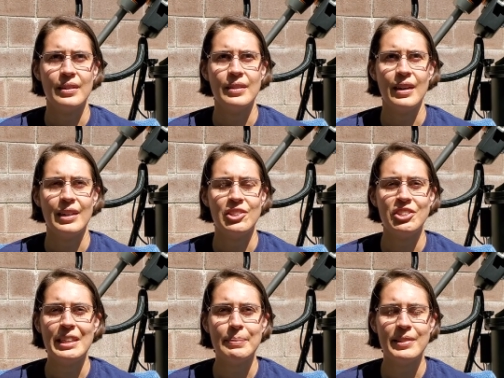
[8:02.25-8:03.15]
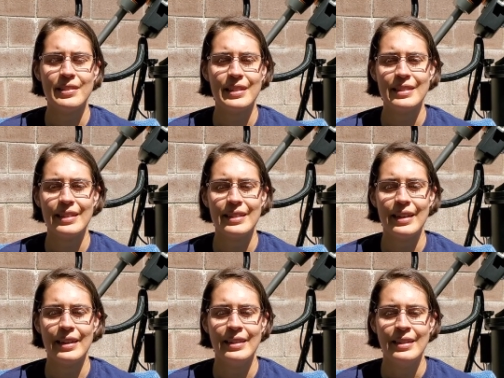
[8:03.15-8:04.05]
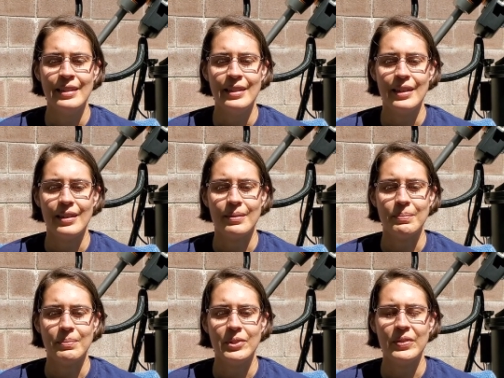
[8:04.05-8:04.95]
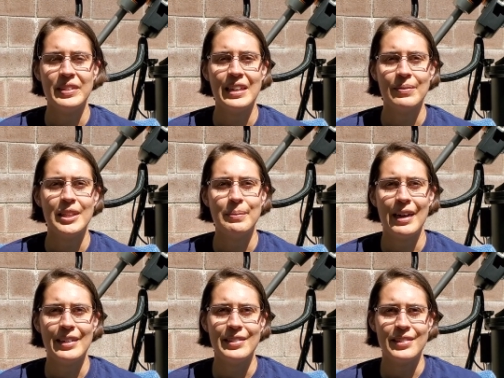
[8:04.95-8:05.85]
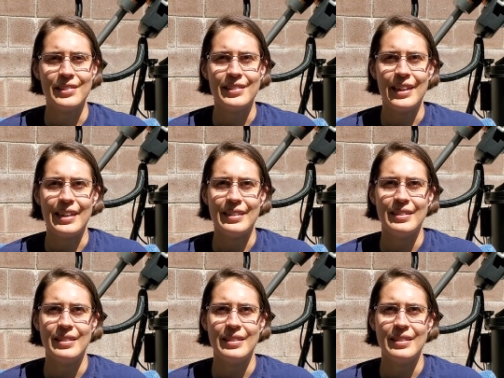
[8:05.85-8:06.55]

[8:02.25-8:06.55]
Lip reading: odd shapes, things like that. The only thing that really matters is that